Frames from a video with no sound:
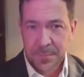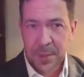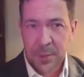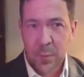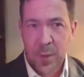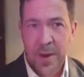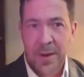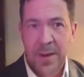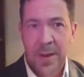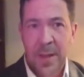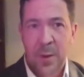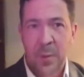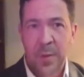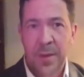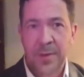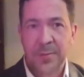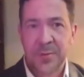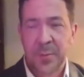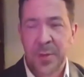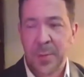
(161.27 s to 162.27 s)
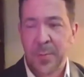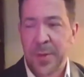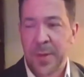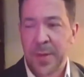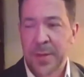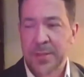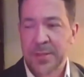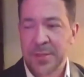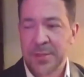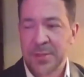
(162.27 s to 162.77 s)
And right now we have too many
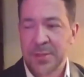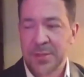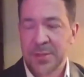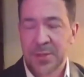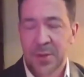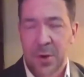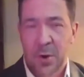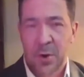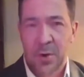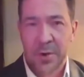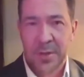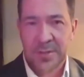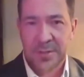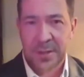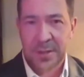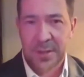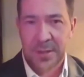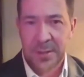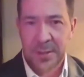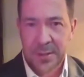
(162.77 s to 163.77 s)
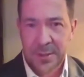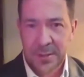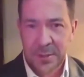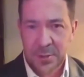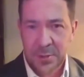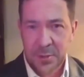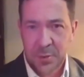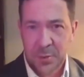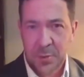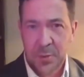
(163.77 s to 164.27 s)
politicians that aren't listening
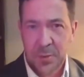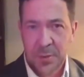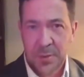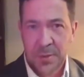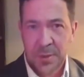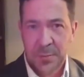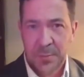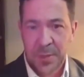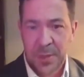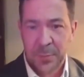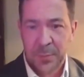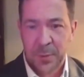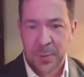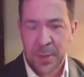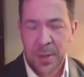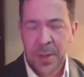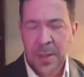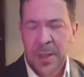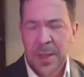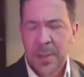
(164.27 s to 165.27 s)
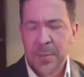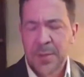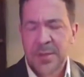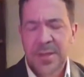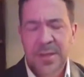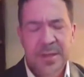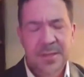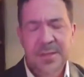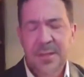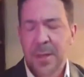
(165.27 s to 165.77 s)
to the people. I'm going
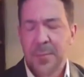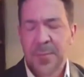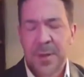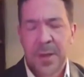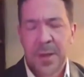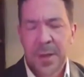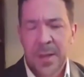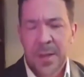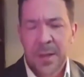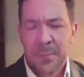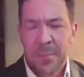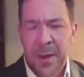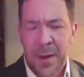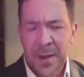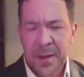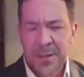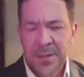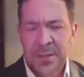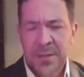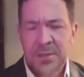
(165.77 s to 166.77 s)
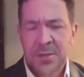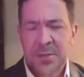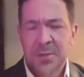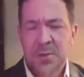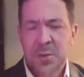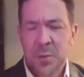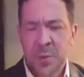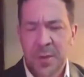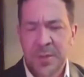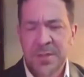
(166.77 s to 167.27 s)
to tell you something.
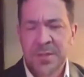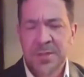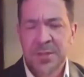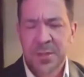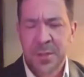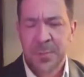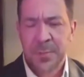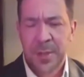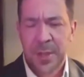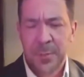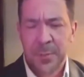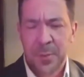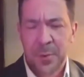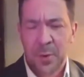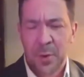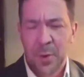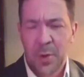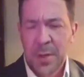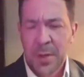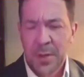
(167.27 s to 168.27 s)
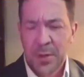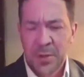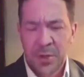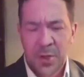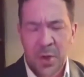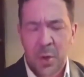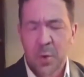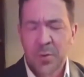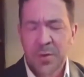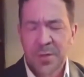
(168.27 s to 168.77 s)
Politicians who listen to the people
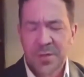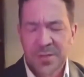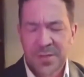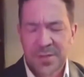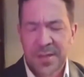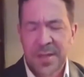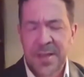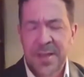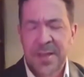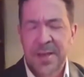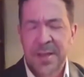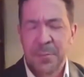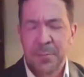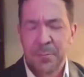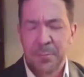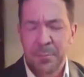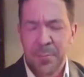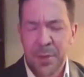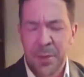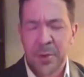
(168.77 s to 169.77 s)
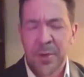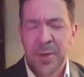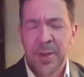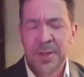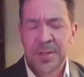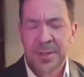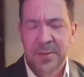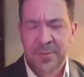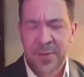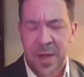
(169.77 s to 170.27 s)
don't send
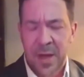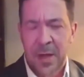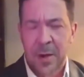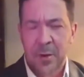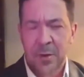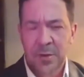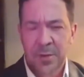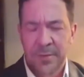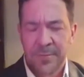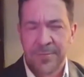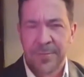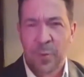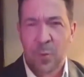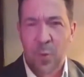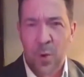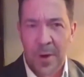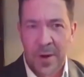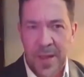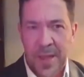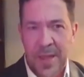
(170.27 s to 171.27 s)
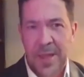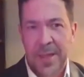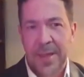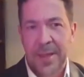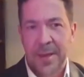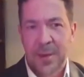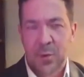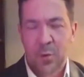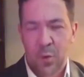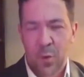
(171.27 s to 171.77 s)
billions of dollars in foreign
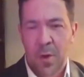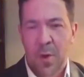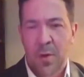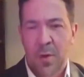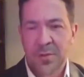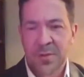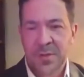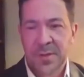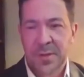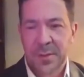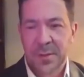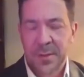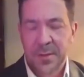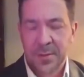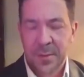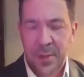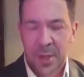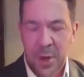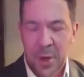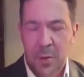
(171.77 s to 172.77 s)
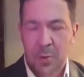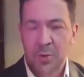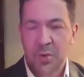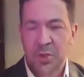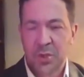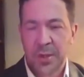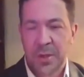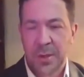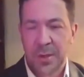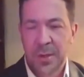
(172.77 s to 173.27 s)
aid across the
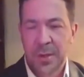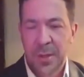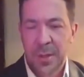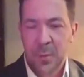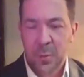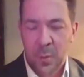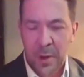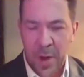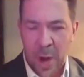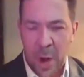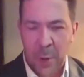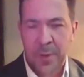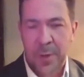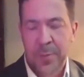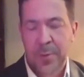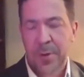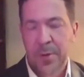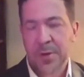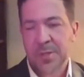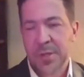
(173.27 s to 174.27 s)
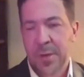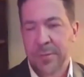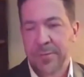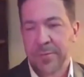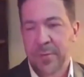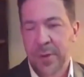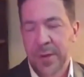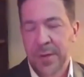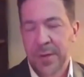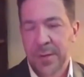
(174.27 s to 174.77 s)
ocean when our people are
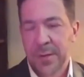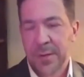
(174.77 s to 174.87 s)
suffering.